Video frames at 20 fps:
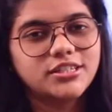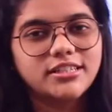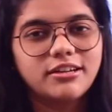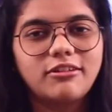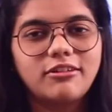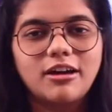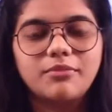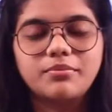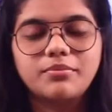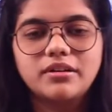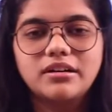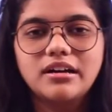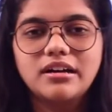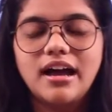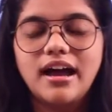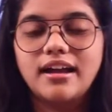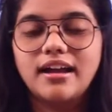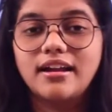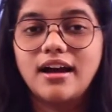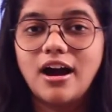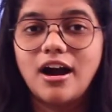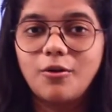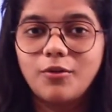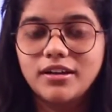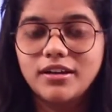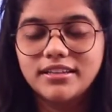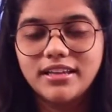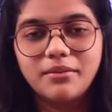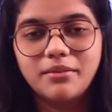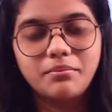developer and how
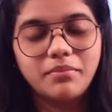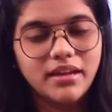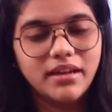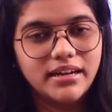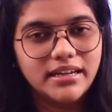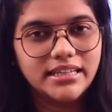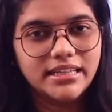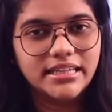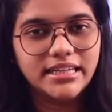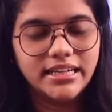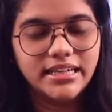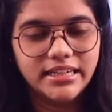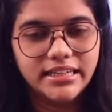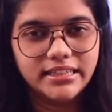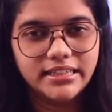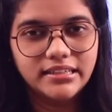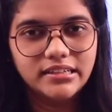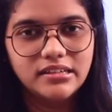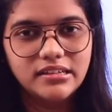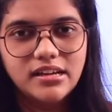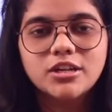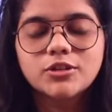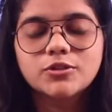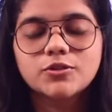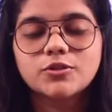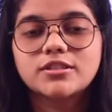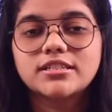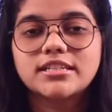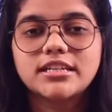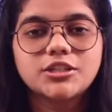are they paid in India.
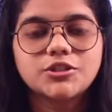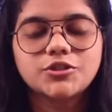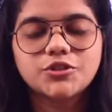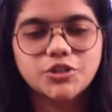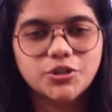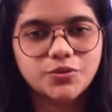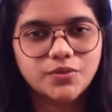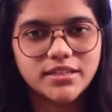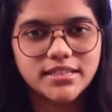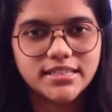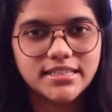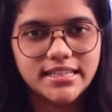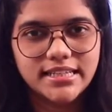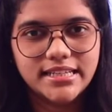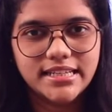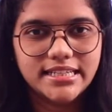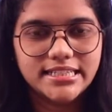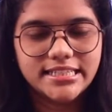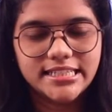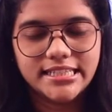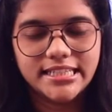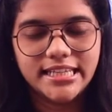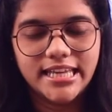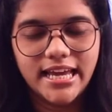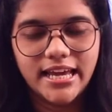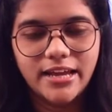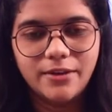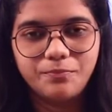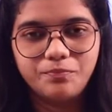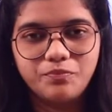So stay tuned till the
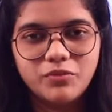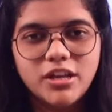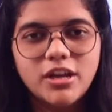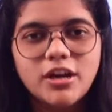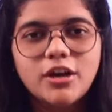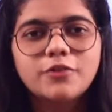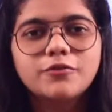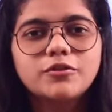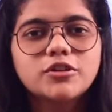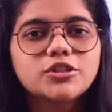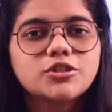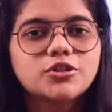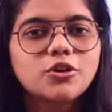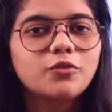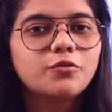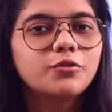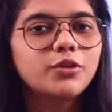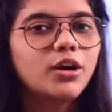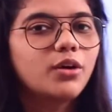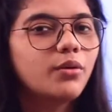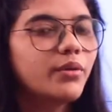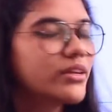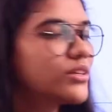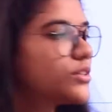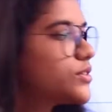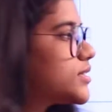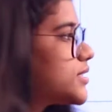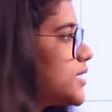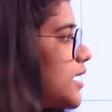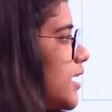end. First off, we are going
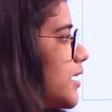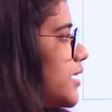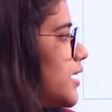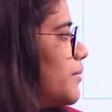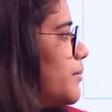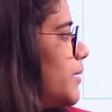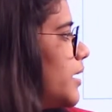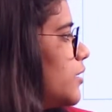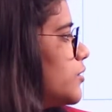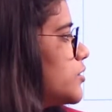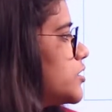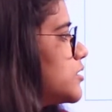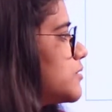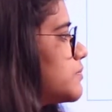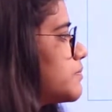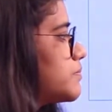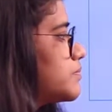to start about